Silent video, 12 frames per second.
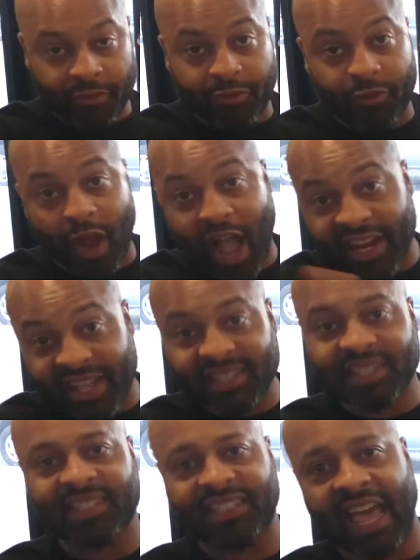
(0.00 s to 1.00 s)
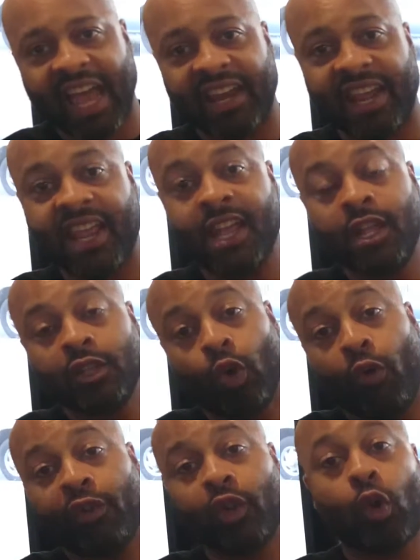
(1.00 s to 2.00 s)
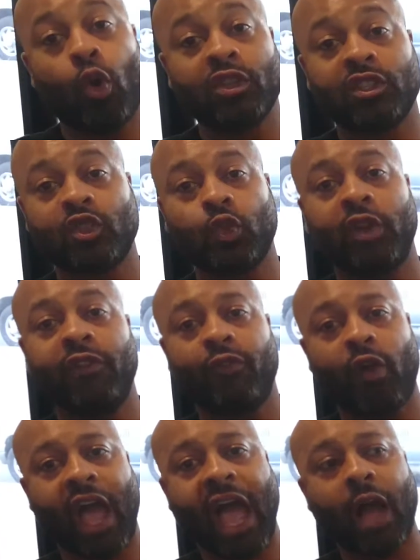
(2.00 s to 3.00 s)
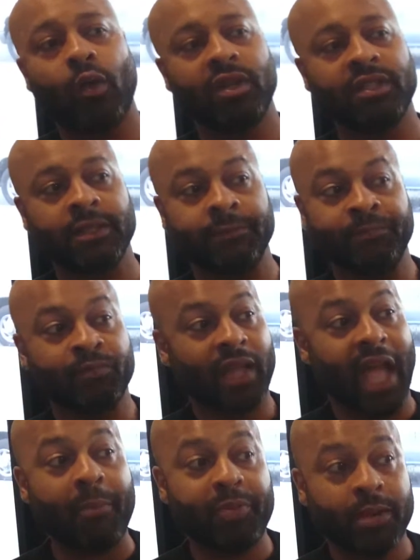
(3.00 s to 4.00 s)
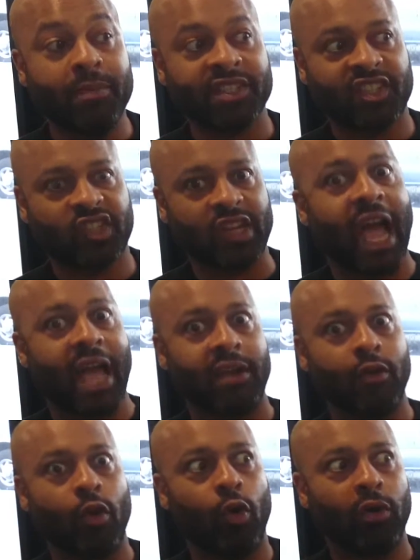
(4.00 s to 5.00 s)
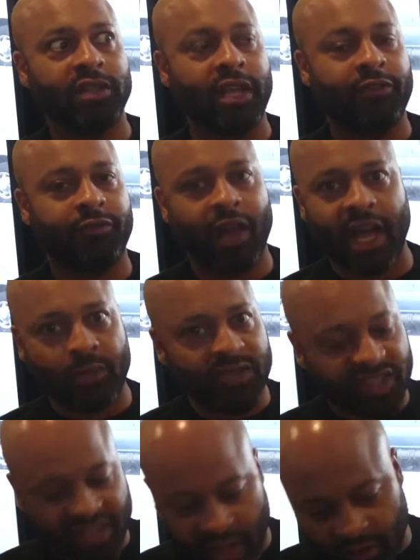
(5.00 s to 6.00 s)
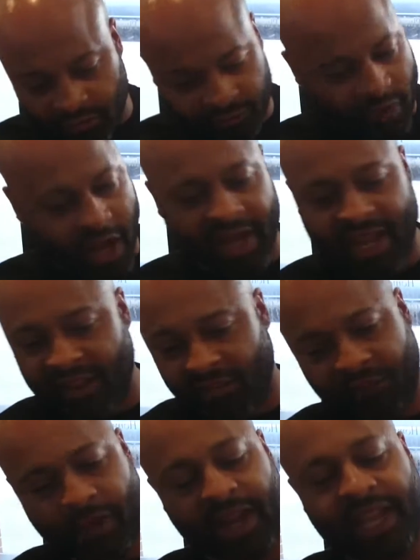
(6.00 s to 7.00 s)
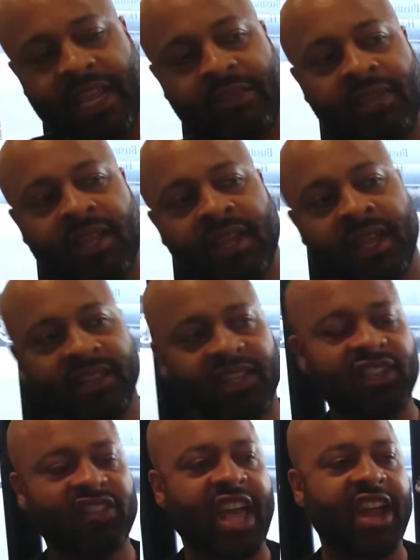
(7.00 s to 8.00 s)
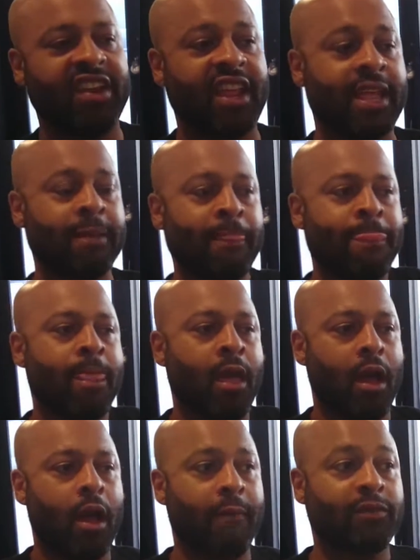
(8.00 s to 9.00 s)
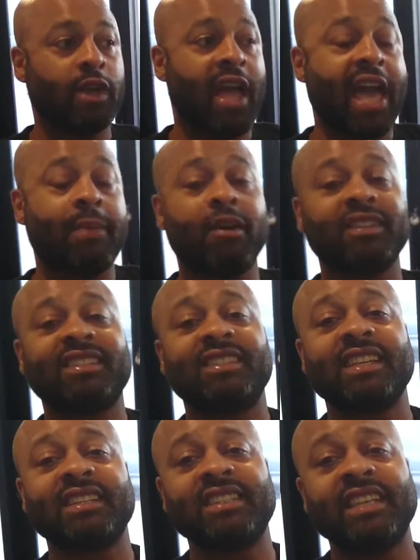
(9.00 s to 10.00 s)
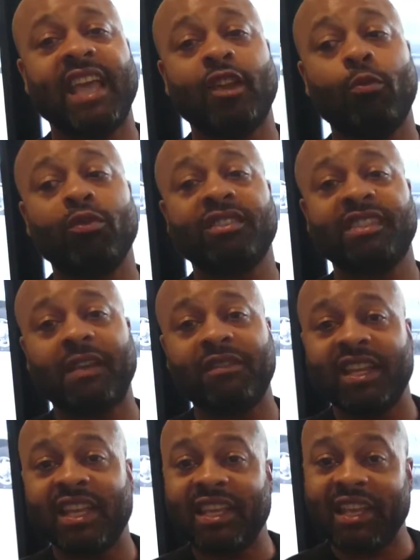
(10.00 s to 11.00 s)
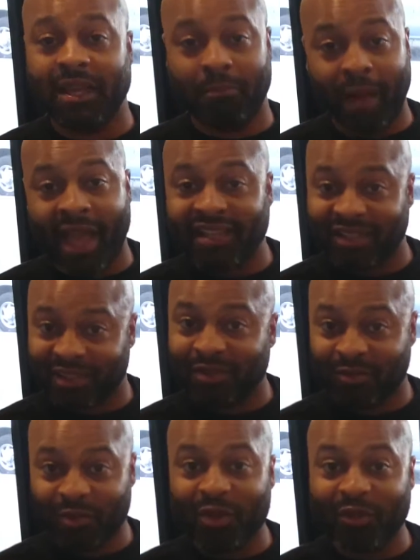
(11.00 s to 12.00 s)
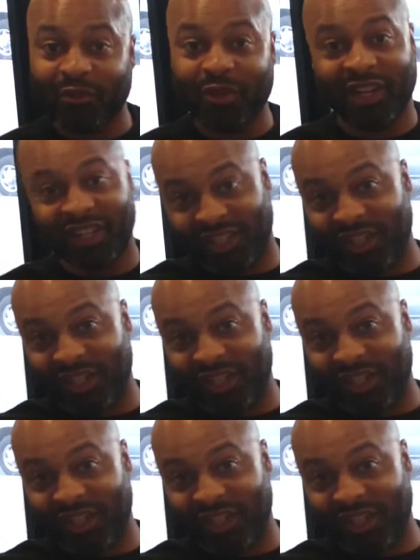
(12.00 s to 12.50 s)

From Friday to Saturday. So over the course of 24 hours, I pretty much shot all day Friday. We shot Friday evening, then Saturday. So I had about 68, almost 70 gigabytes worth of footage.